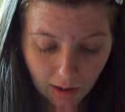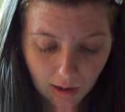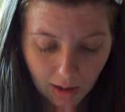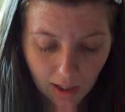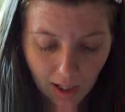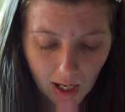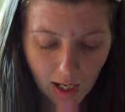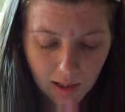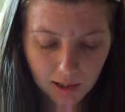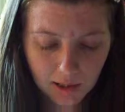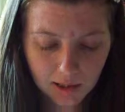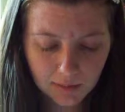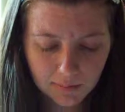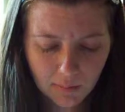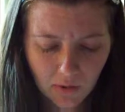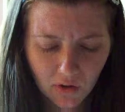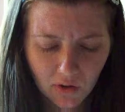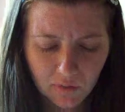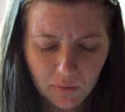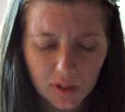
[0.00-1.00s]
it had its
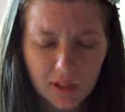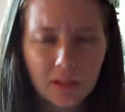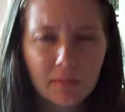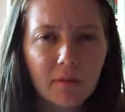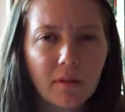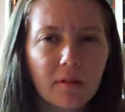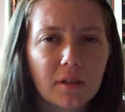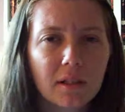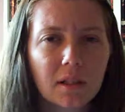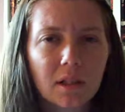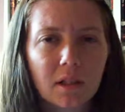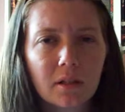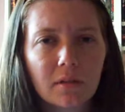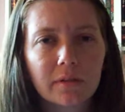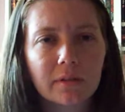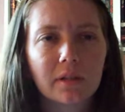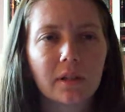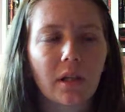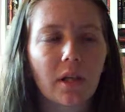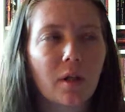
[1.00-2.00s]
moments where it was a little
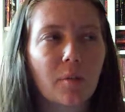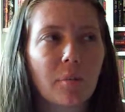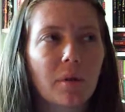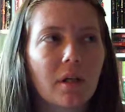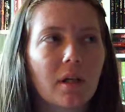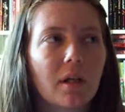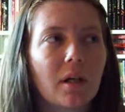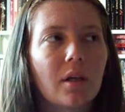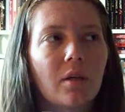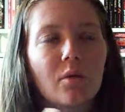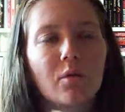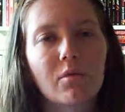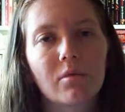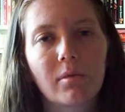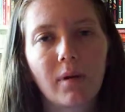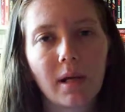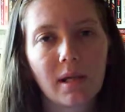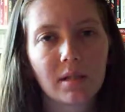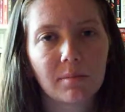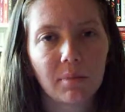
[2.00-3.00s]
slow, but it
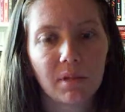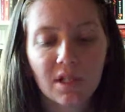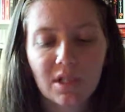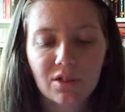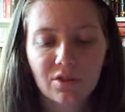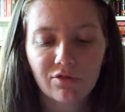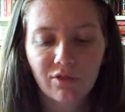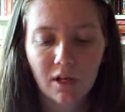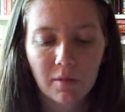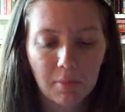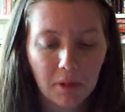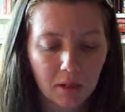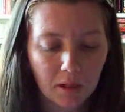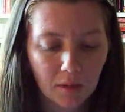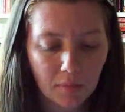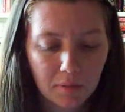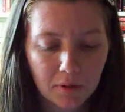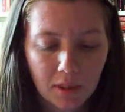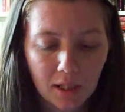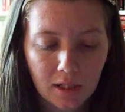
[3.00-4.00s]
always picked straight back
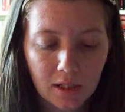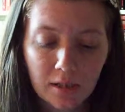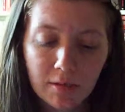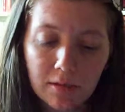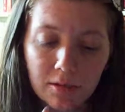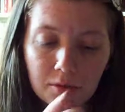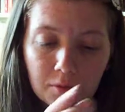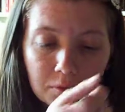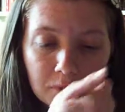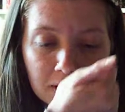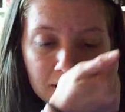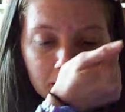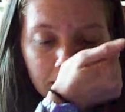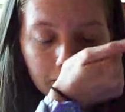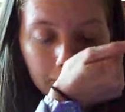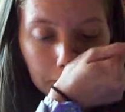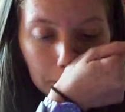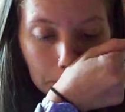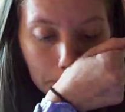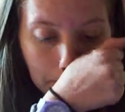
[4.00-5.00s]
up again. There was always
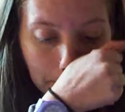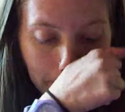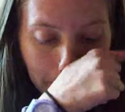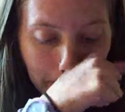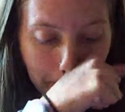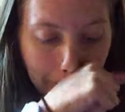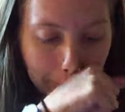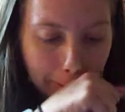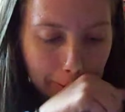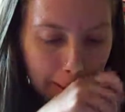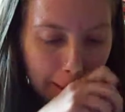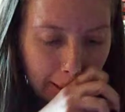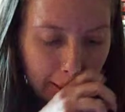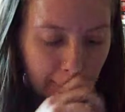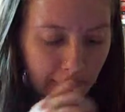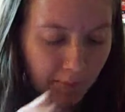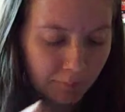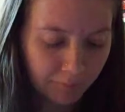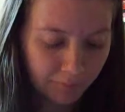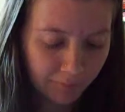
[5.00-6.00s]
something going on.
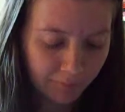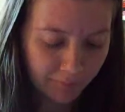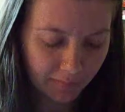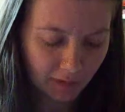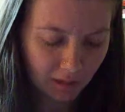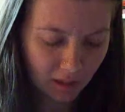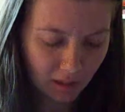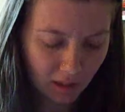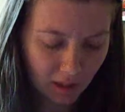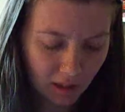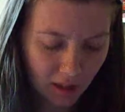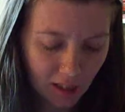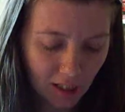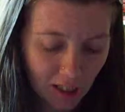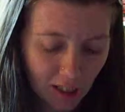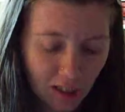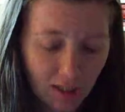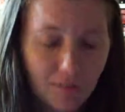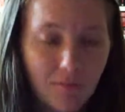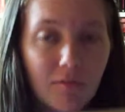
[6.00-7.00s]

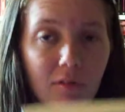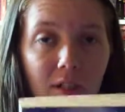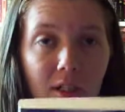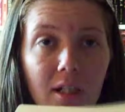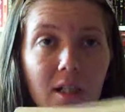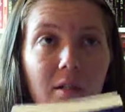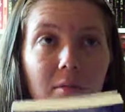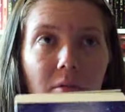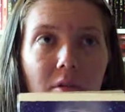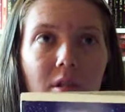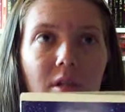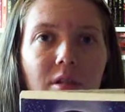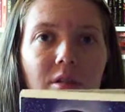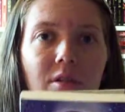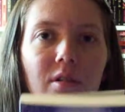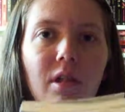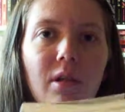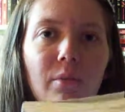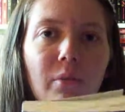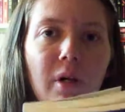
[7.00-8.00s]
And I really wanted
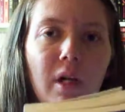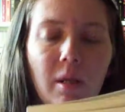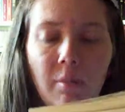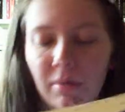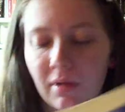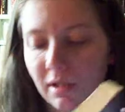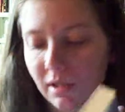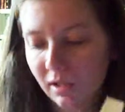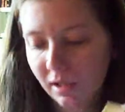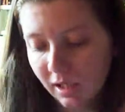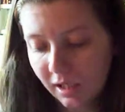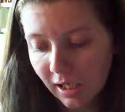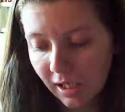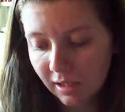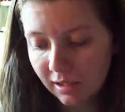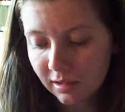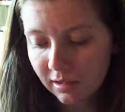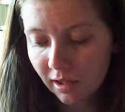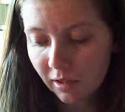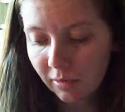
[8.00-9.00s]
to know what happened in the
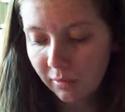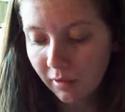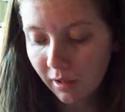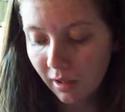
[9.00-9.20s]
end, so